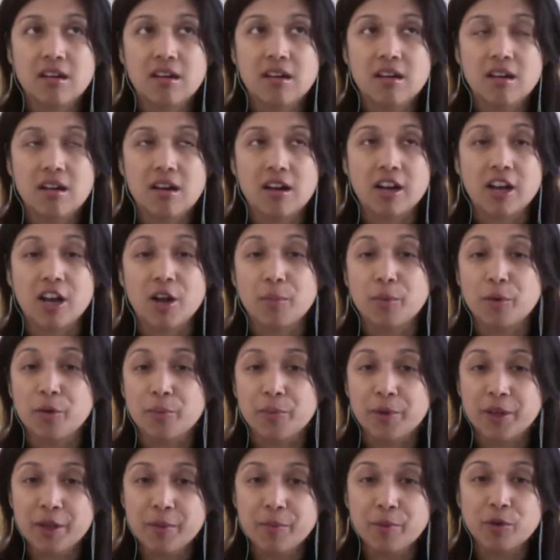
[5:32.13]
a couple of
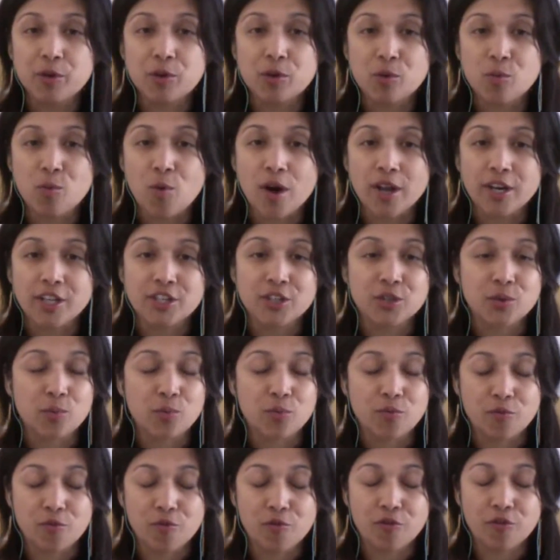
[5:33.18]
people wanted to
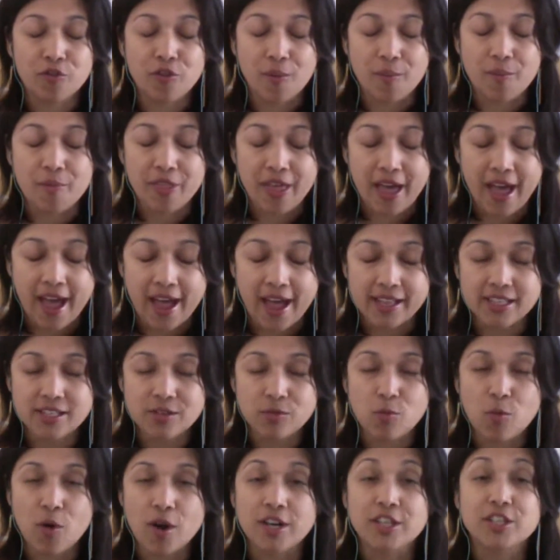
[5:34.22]

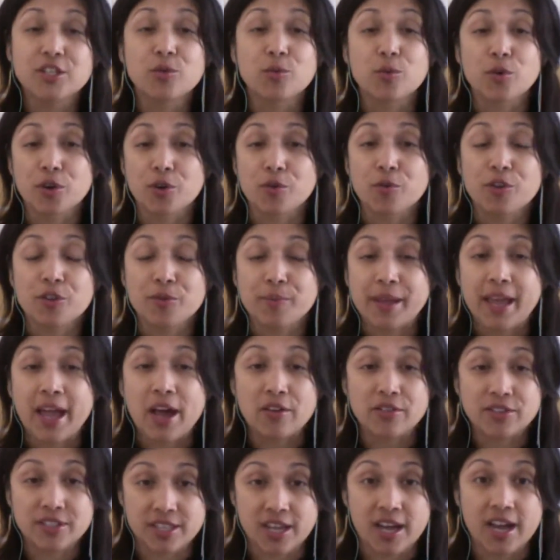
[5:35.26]
work with me
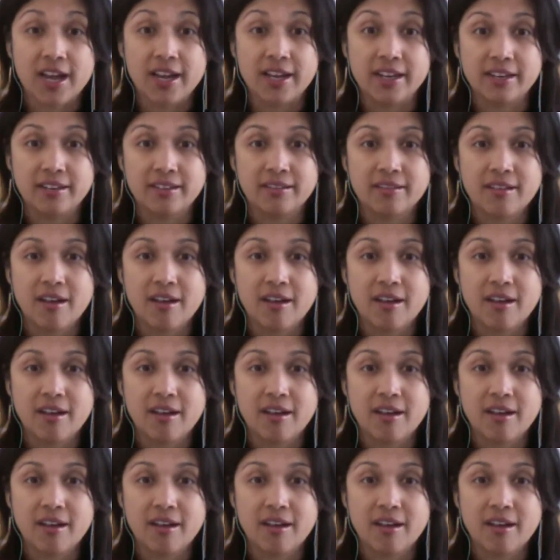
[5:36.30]
outside